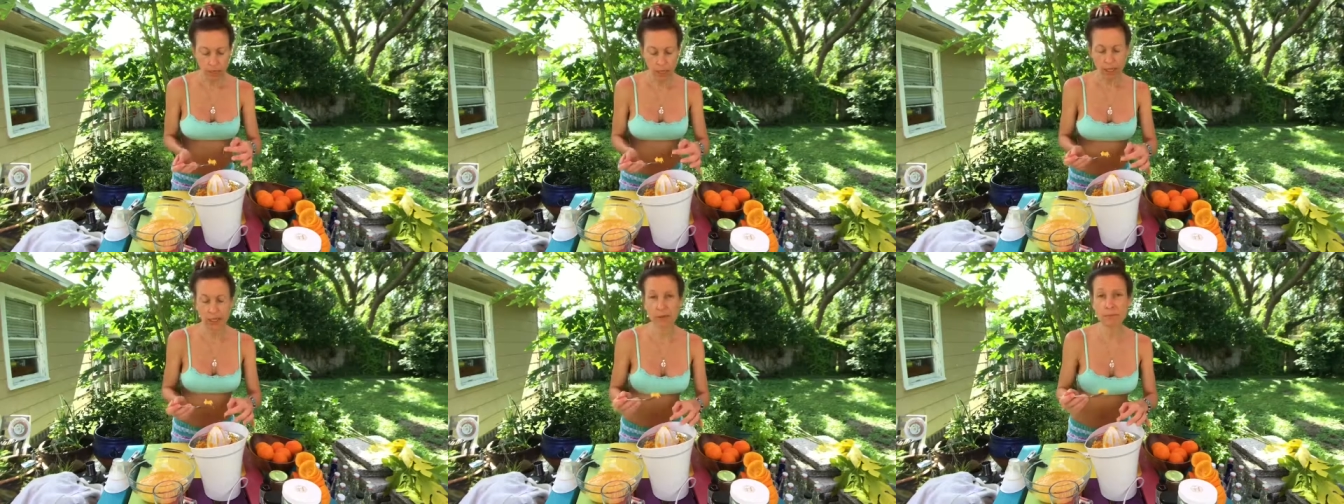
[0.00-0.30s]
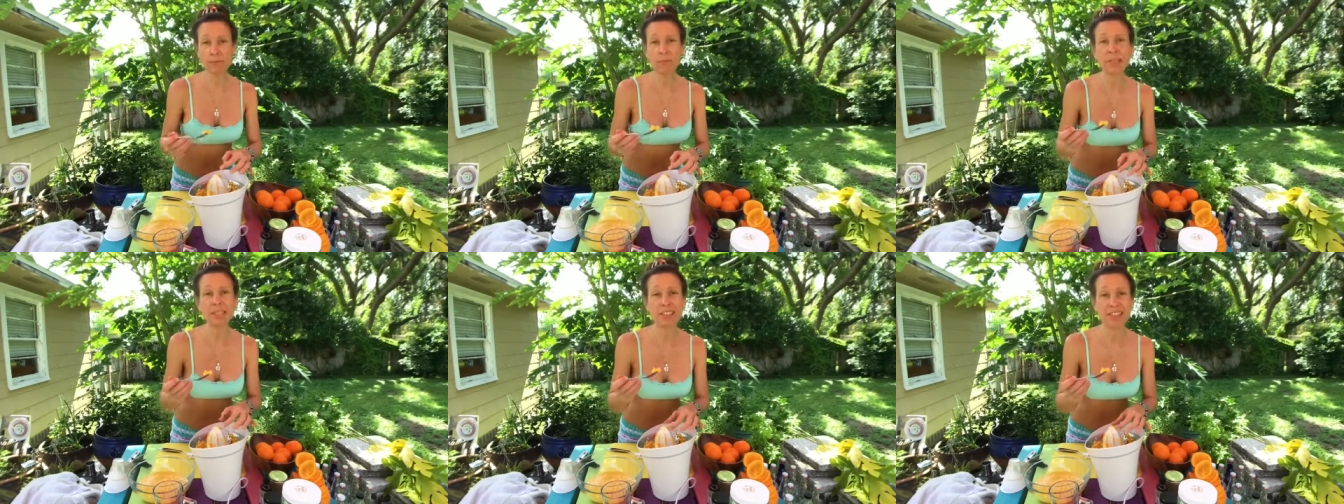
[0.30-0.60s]
I
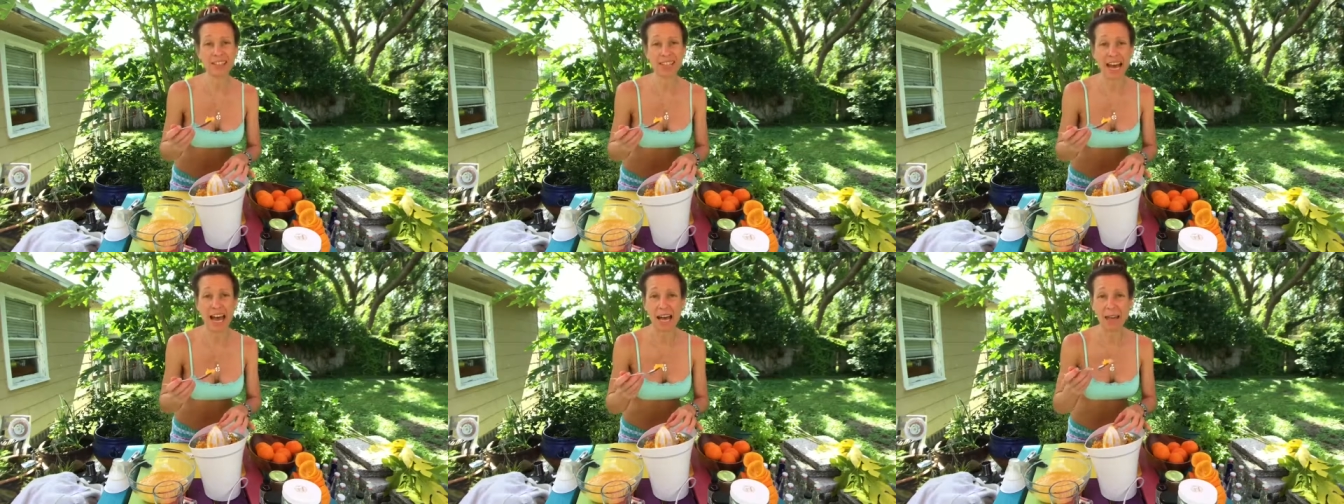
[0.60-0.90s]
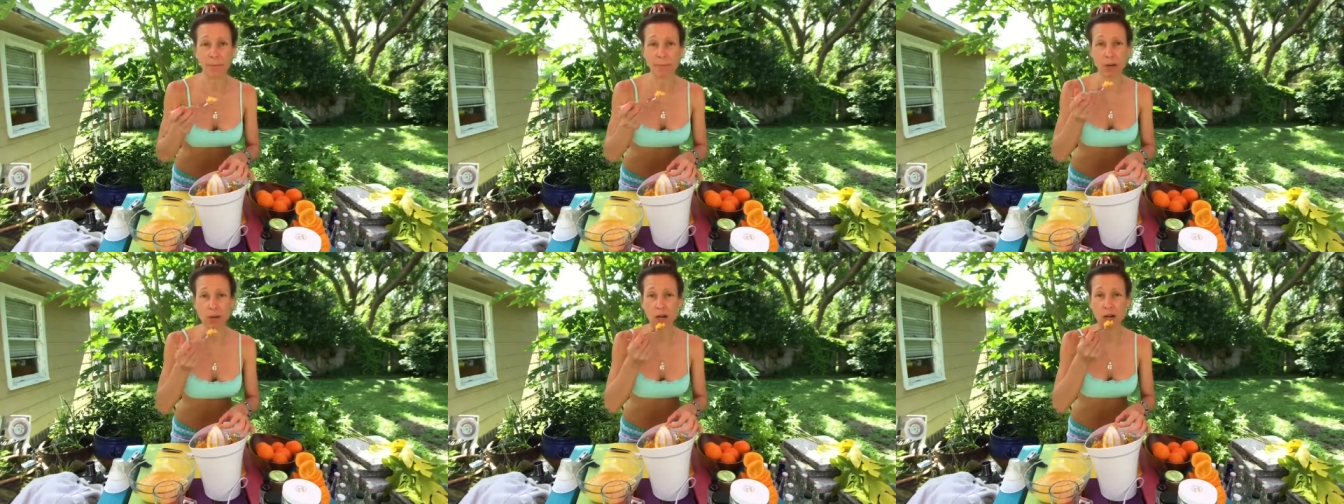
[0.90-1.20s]
missed that
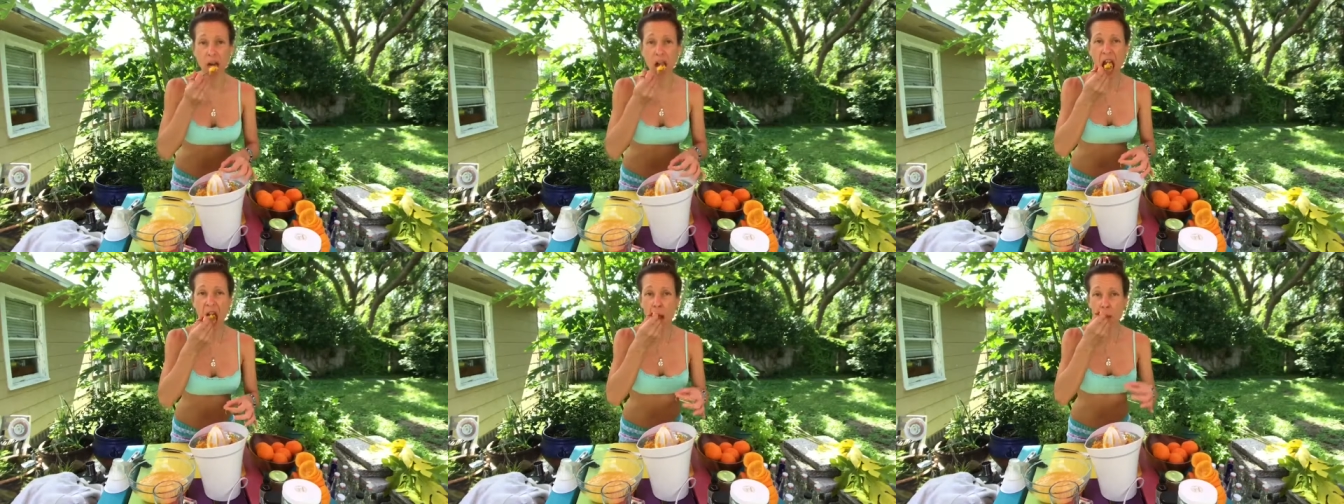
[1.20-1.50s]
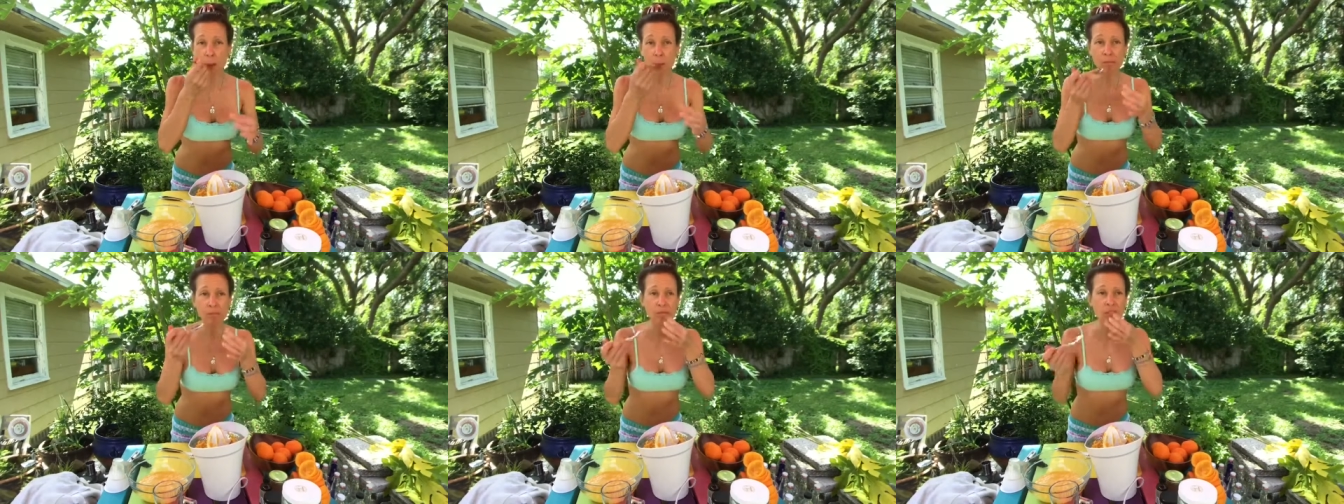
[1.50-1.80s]
part.
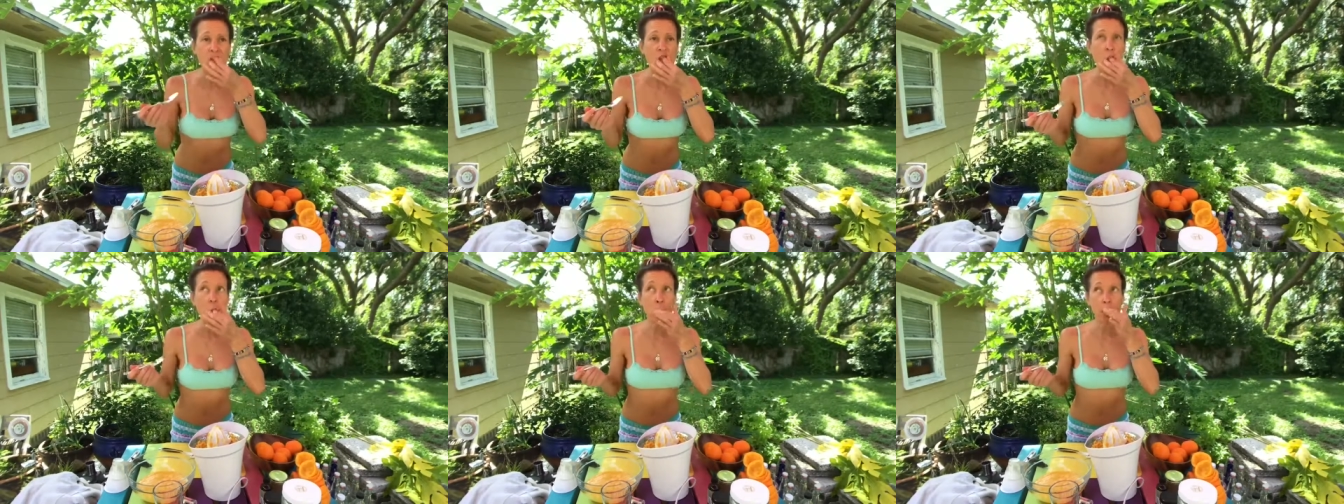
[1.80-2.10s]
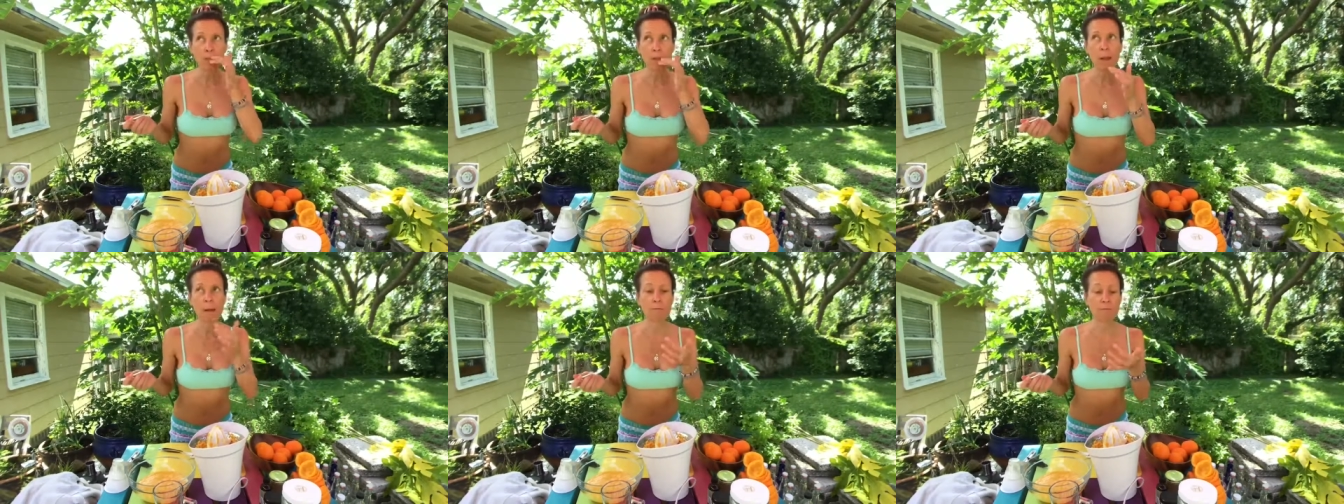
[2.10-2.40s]

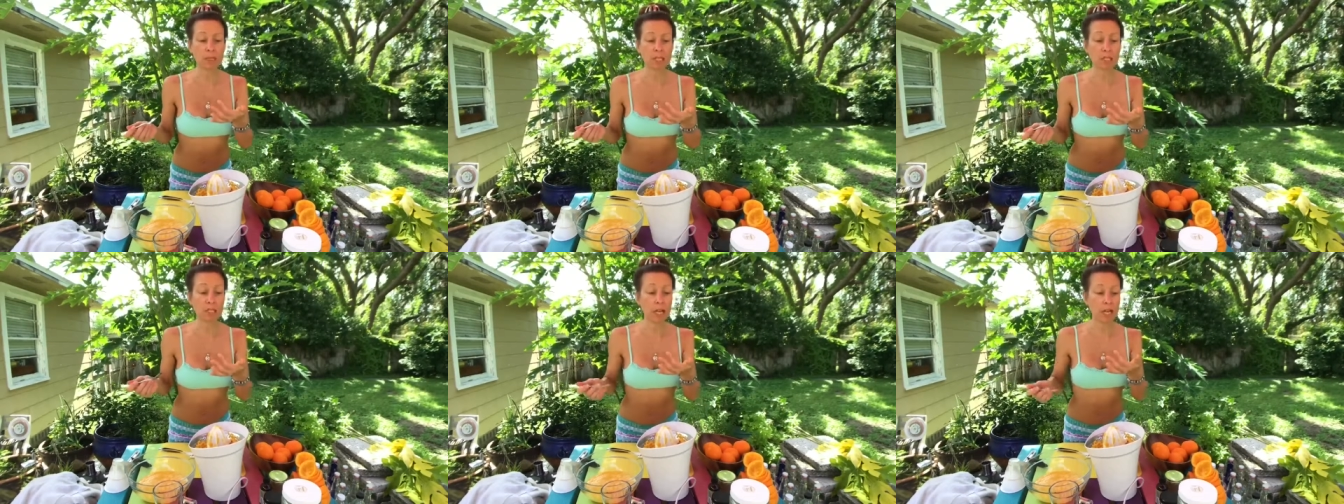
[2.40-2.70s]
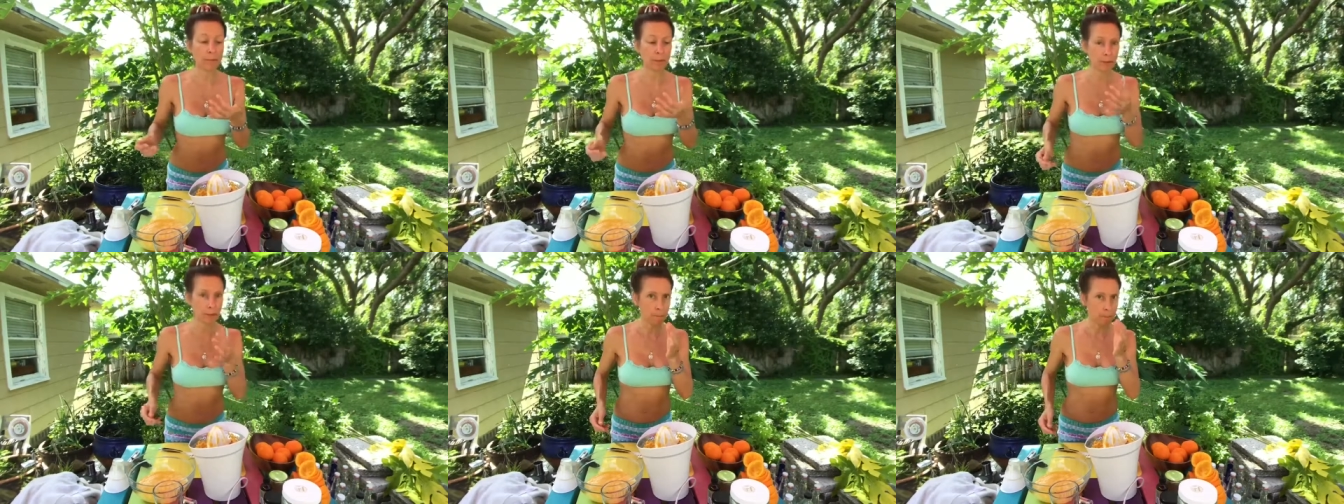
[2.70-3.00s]
I'm a
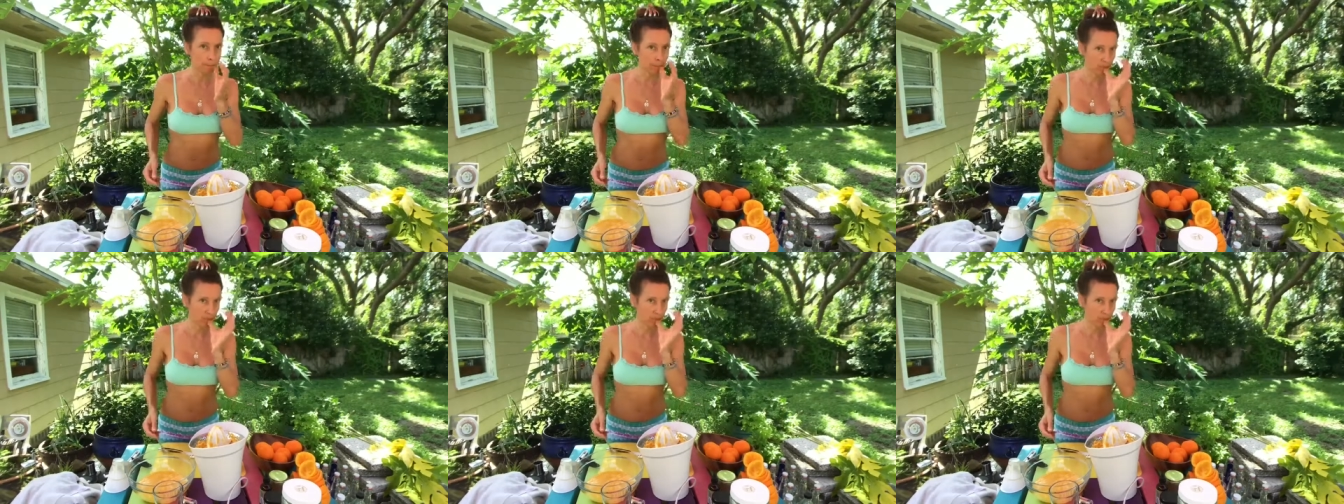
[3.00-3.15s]
climber.